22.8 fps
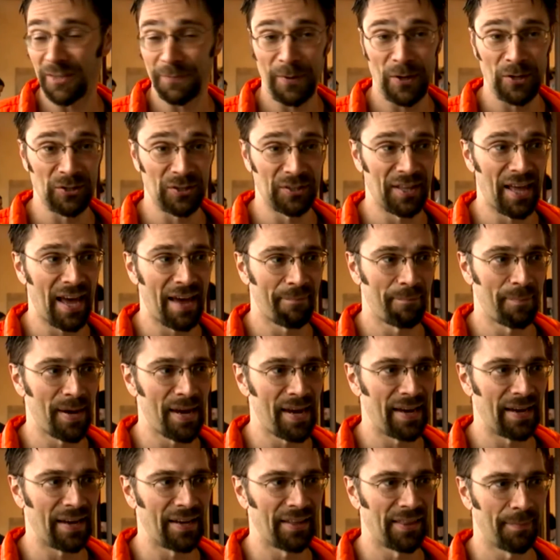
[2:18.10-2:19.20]
an explosion that
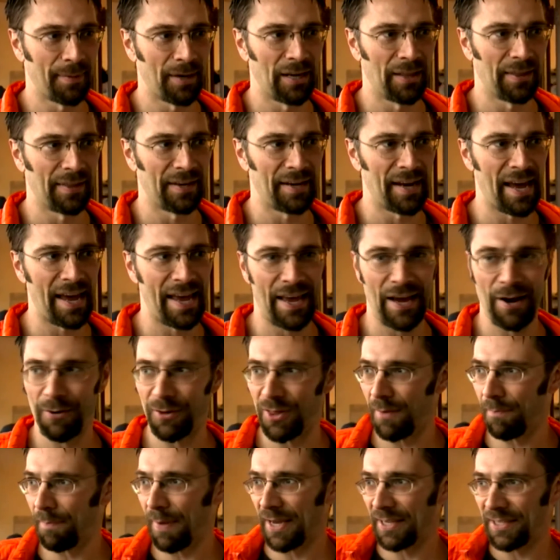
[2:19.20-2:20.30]
big in the middle of the day
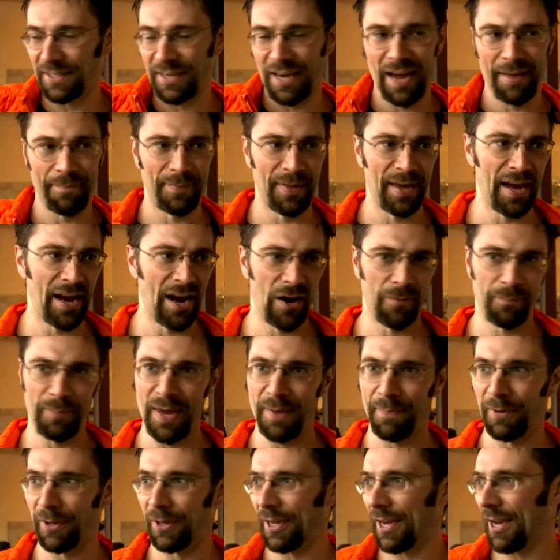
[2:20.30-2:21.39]
here at the bus stop there,
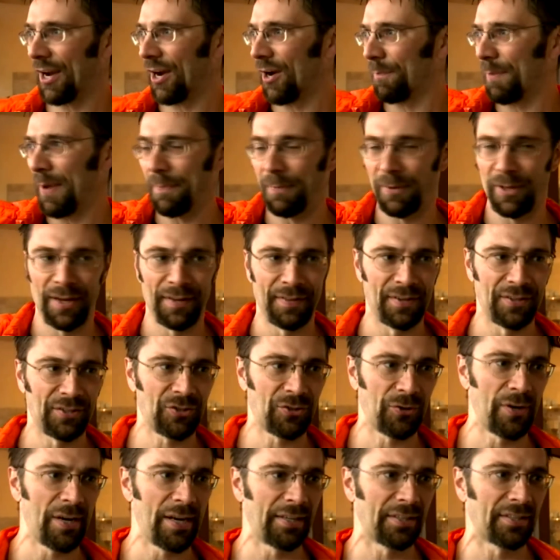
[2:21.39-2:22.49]
people here, people on the
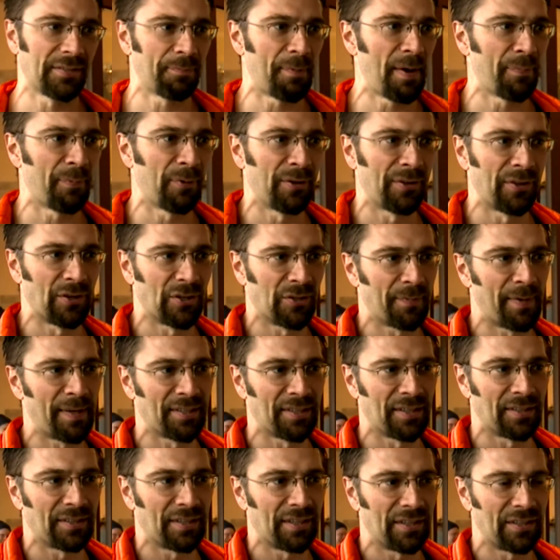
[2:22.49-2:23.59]
streets, people in those
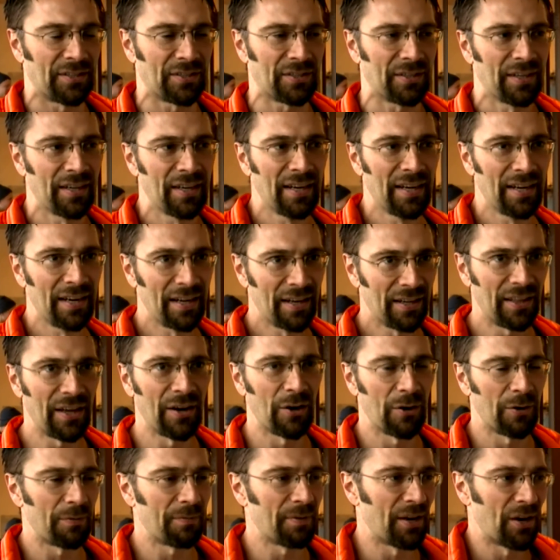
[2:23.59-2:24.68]
businesses
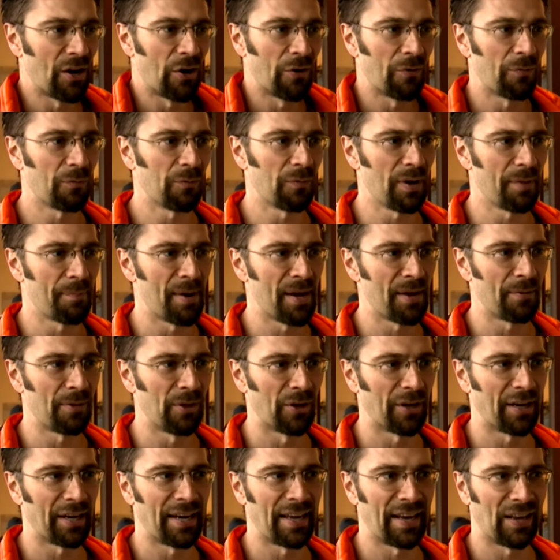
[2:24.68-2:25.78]
there, you know, we'd be
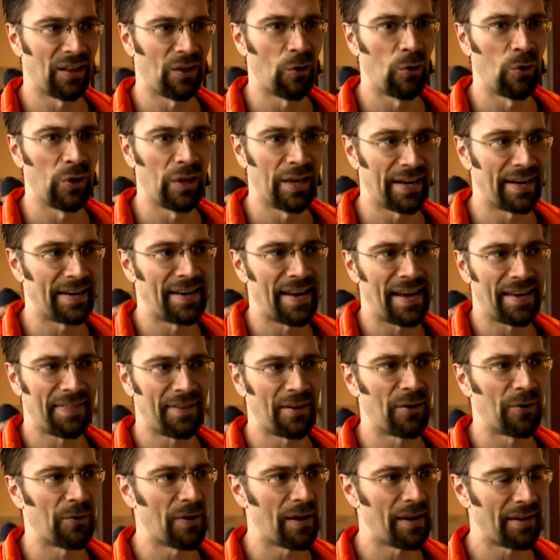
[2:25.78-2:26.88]
looking at a whole lot of
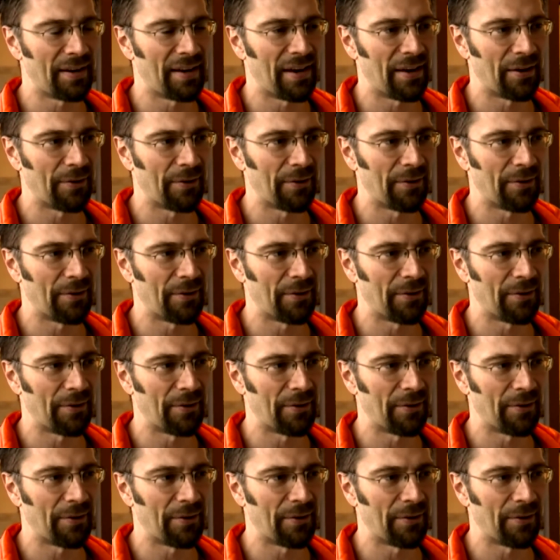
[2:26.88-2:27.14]
death here right